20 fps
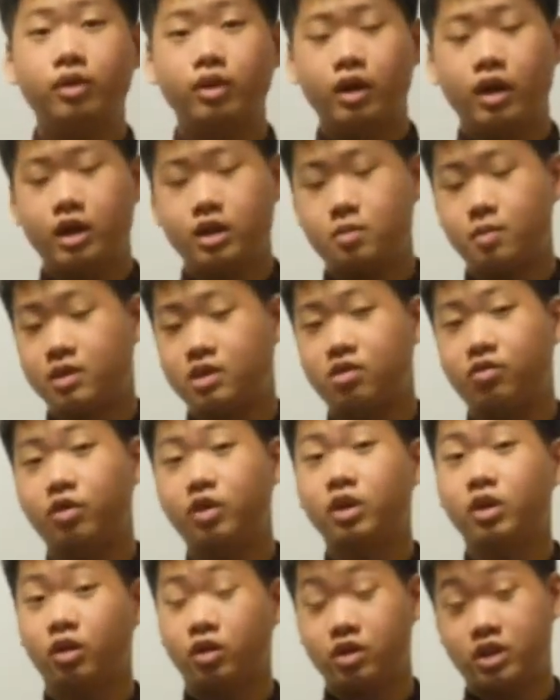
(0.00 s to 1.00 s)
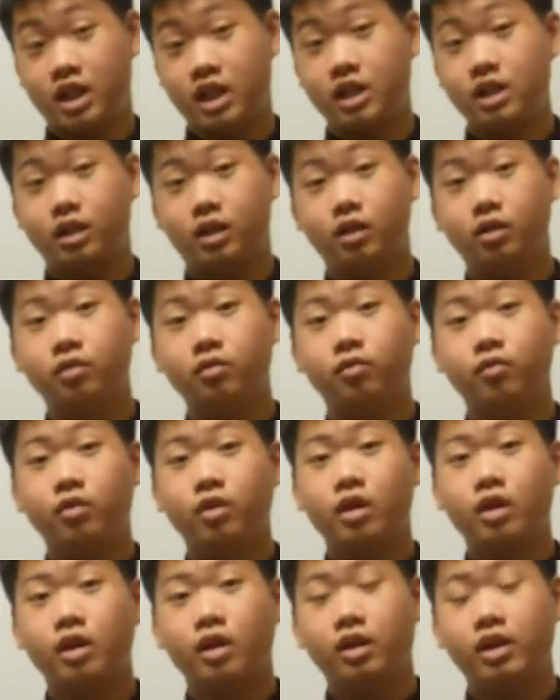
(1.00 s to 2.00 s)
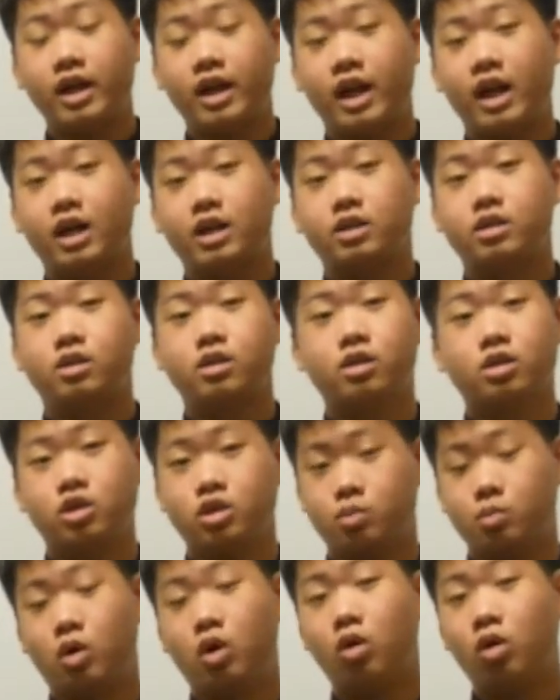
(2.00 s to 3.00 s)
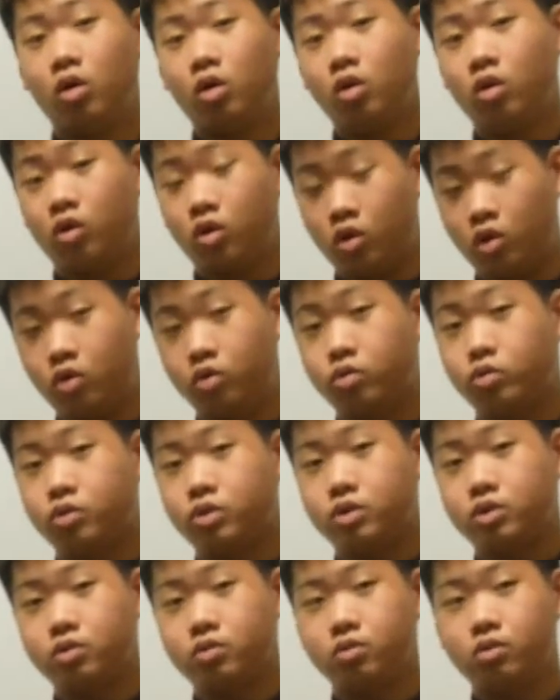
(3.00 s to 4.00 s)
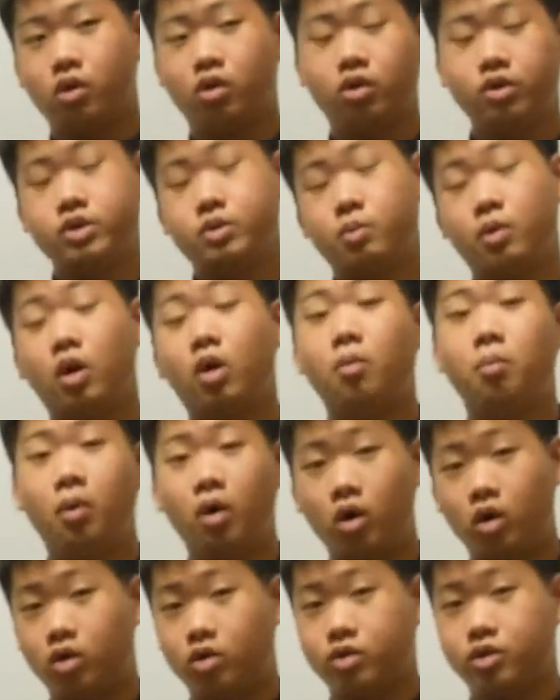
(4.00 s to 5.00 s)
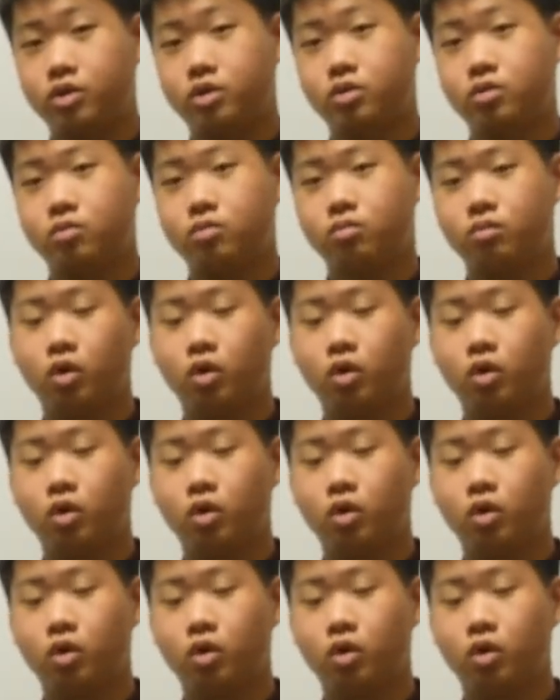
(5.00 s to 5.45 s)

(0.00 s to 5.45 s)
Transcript: a specific container that has small holes, or small pores,